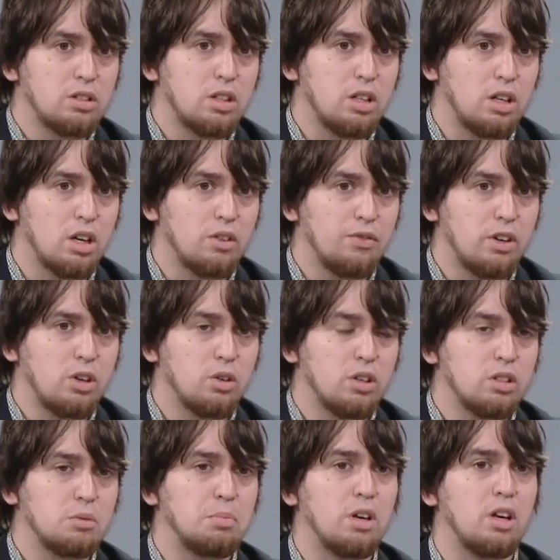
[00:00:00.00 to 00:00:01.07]
and young
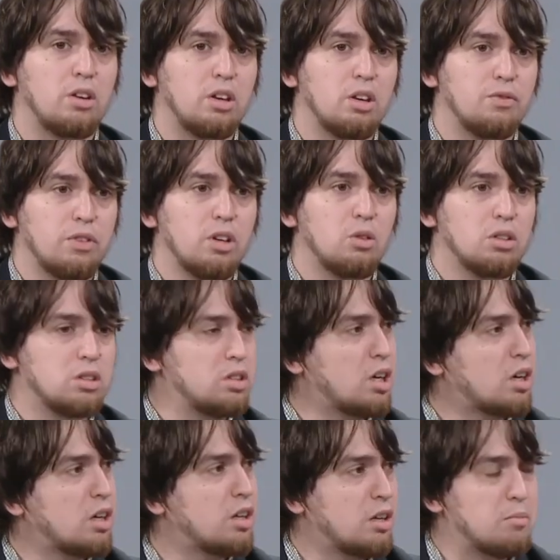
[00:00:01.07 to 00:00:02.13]
viewers being viewers
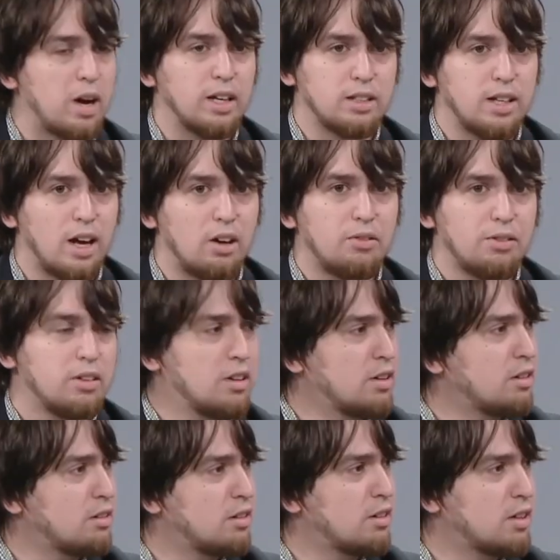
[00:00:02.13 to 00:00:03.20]
younger than myself,
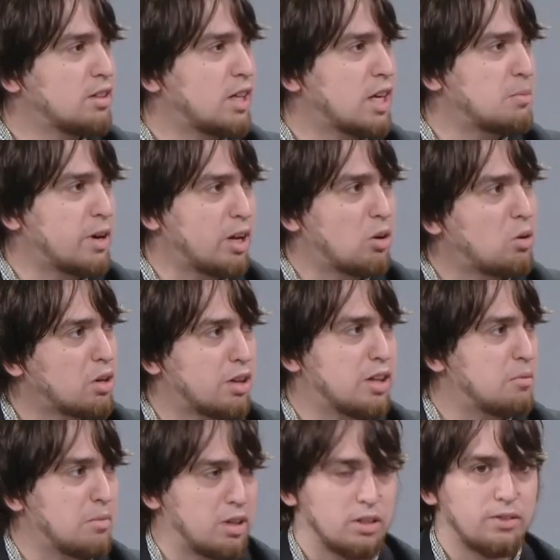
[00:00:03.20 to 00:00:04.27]
because anybody older than
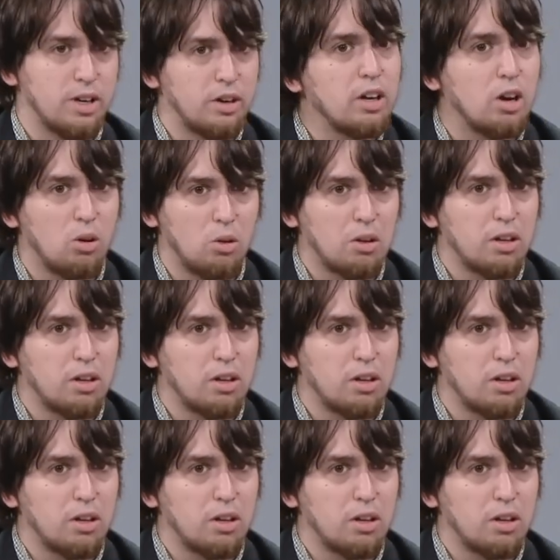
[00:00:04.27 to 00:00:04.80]
me is very old.